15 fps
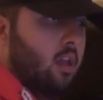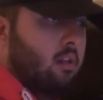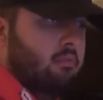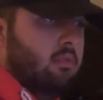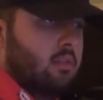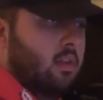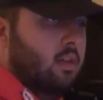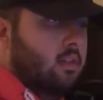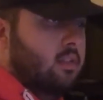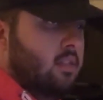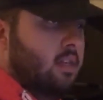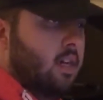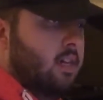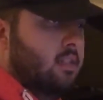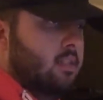I'm going to talk to
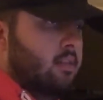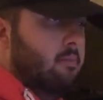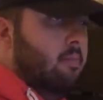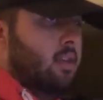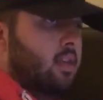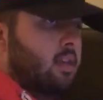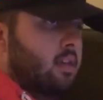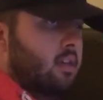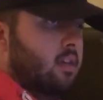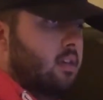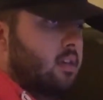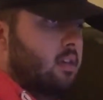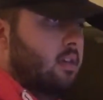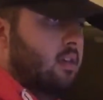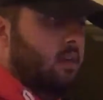you guys in a minute.
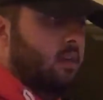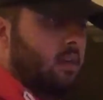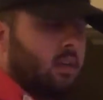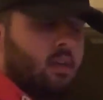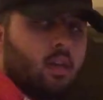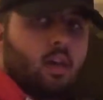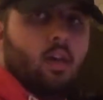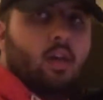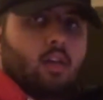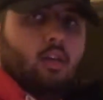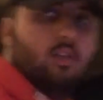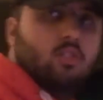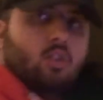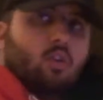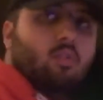
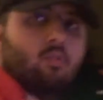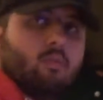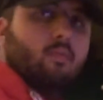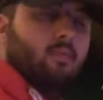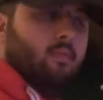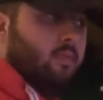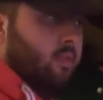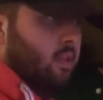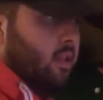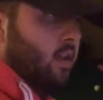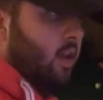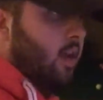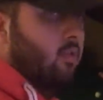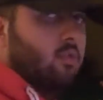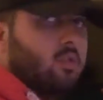So,
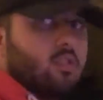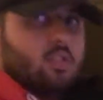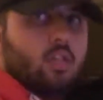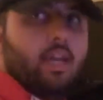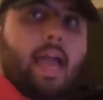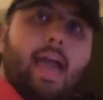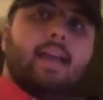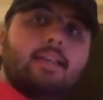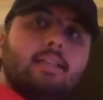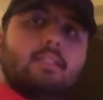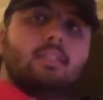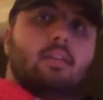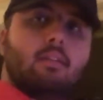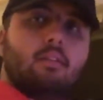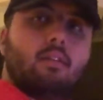how was you guys'
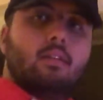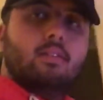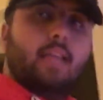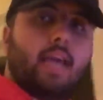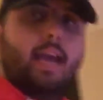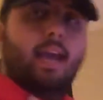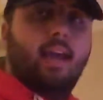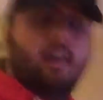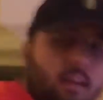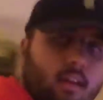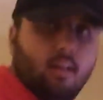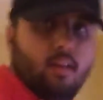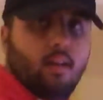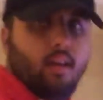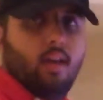day.
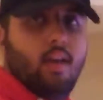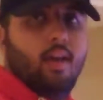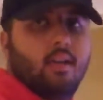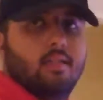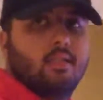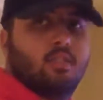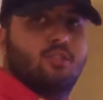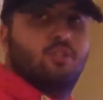It's